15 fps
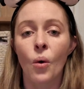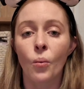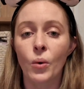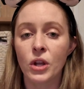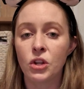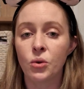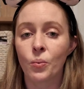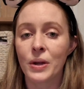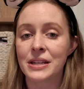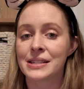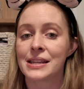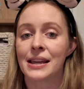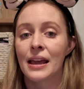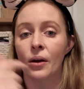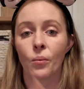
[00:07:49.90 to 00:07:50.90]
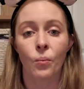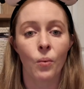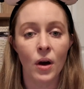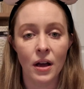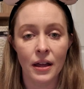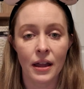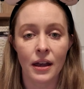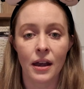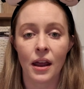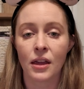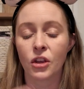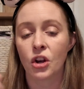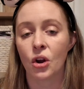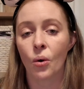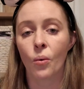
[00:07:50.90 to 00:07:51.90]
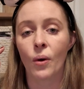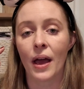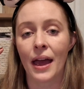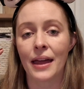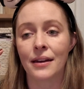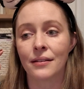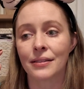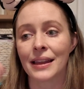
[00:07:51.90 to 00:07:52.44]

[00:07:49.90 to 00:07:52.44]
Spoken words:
when you went to get one, and